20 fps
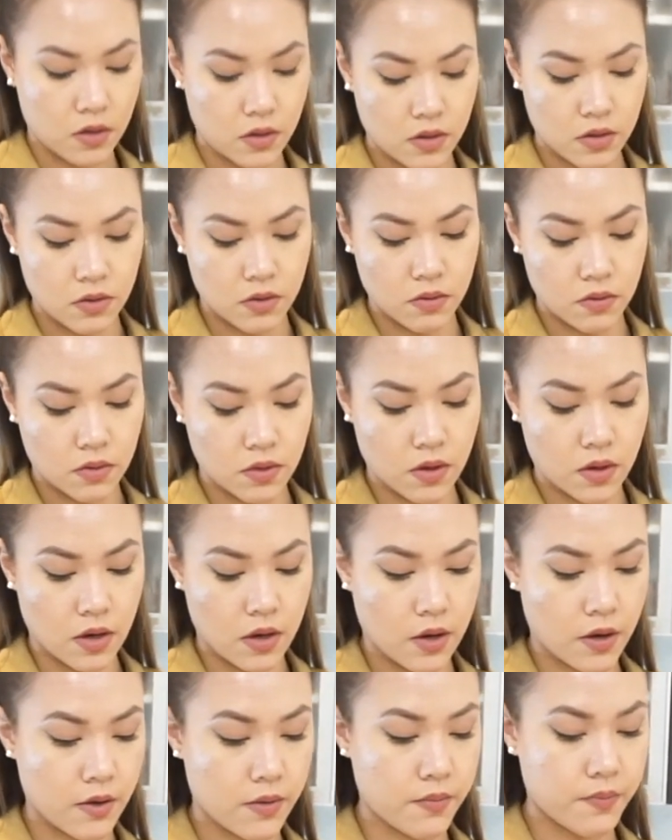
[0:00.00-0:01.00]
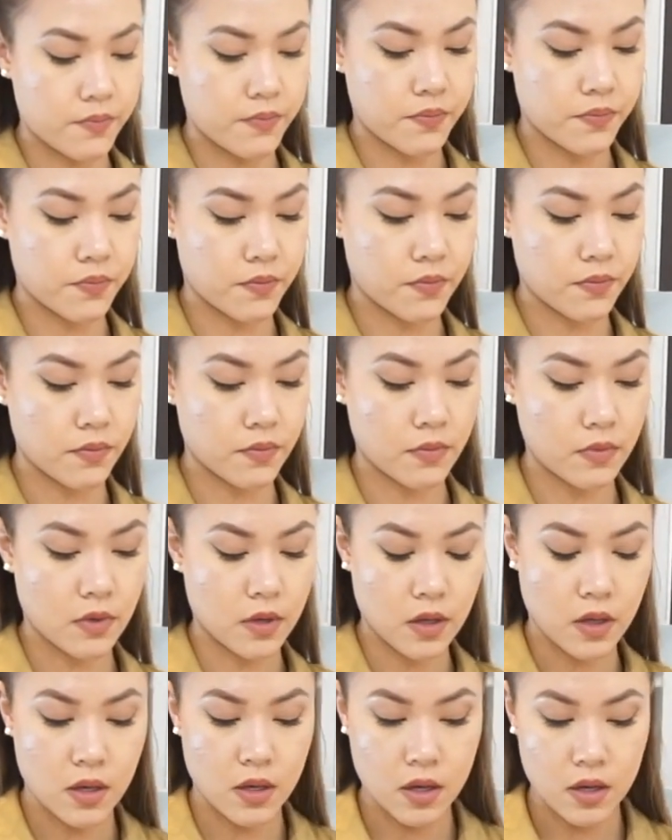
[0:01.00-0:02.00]
Okay.
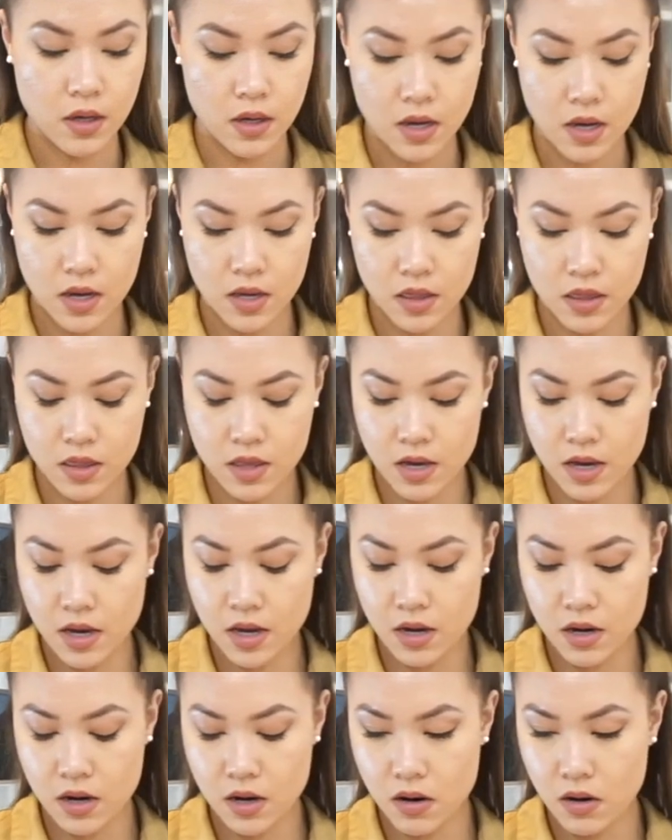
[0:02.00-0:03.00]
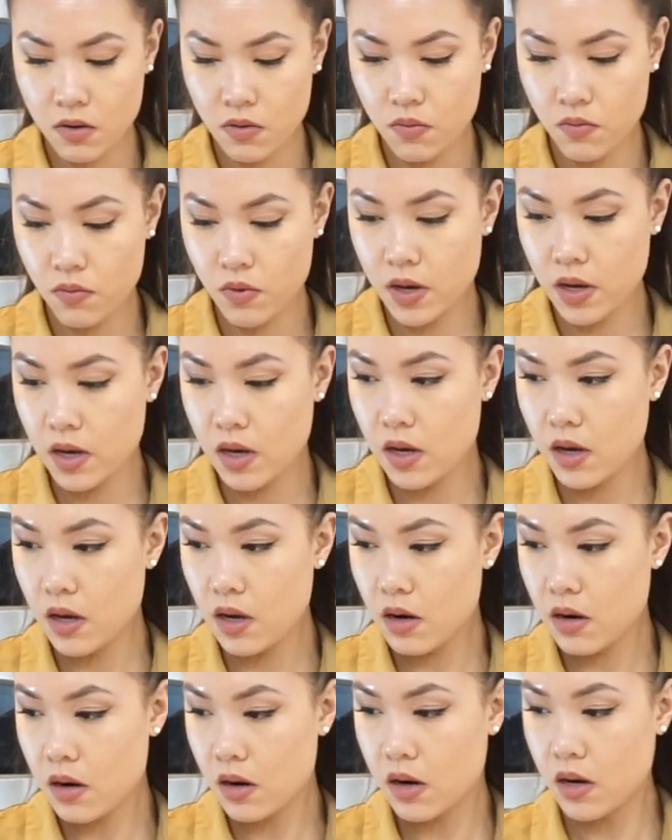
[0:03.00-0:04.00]
And then we
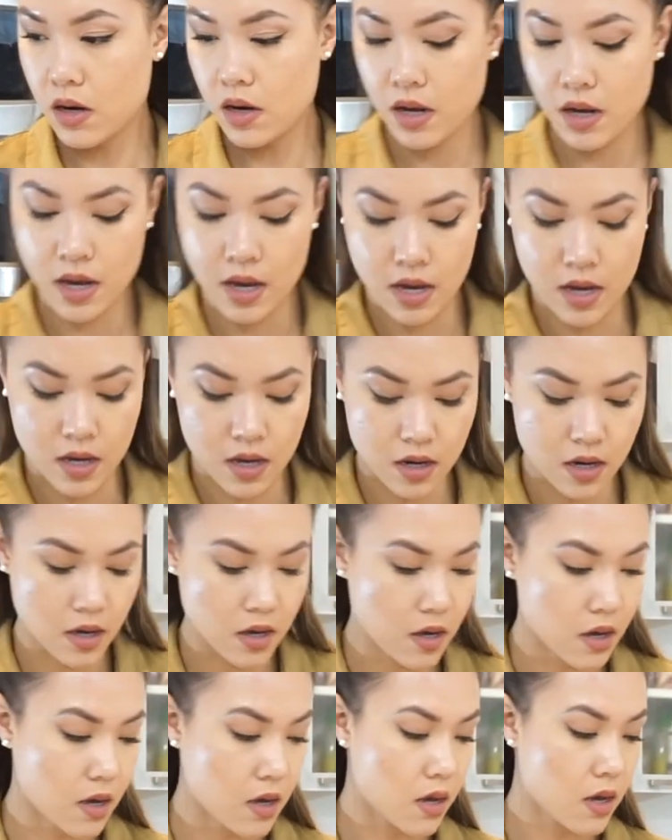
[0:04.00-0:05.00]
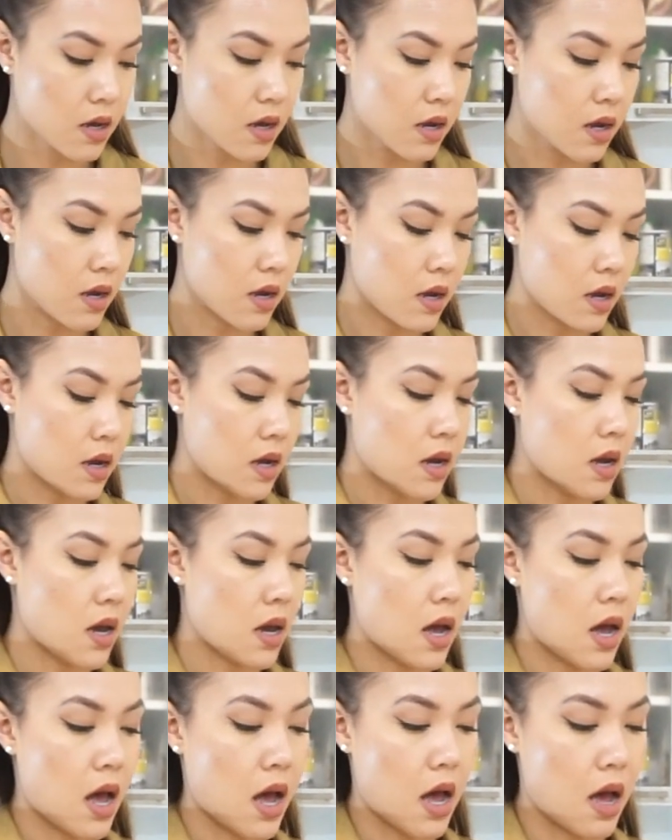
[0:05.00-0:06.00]
are gonna add
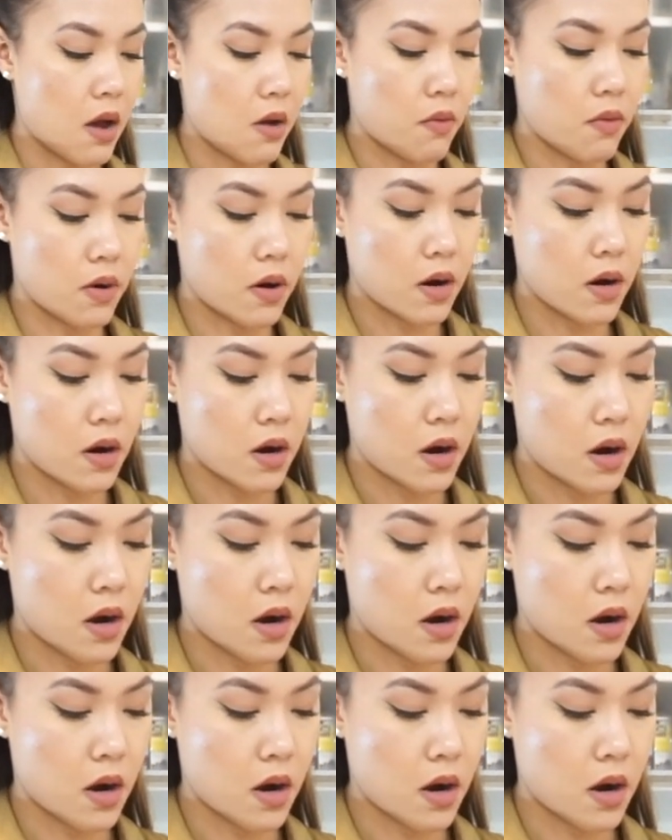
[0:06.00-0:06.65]
our